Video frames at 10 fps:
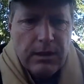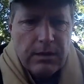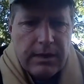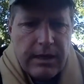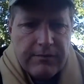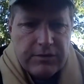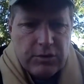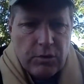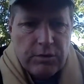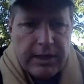Okay, if you
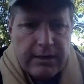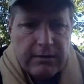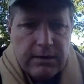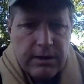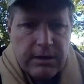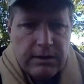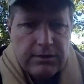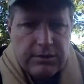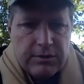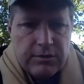scroll down
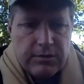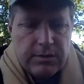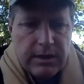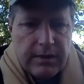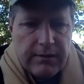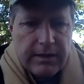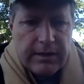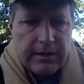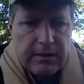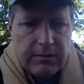to
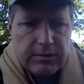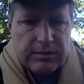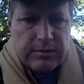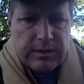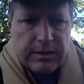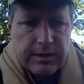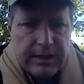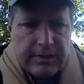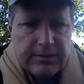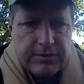the
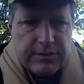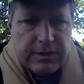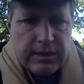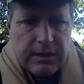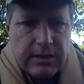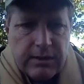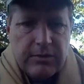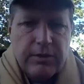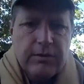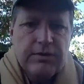answers, you'll
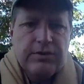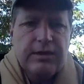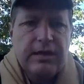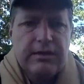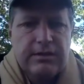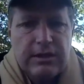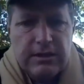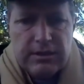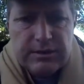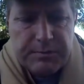notice that
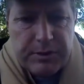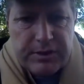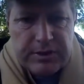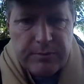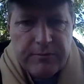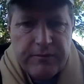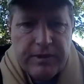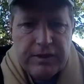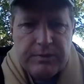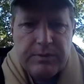it's a pretty simple
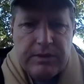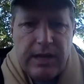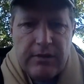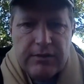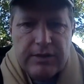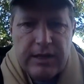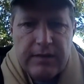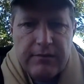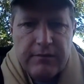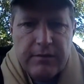fix. You put the dollar sign
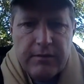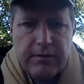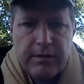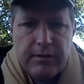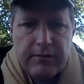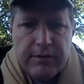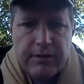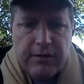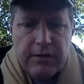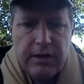in front of the figure,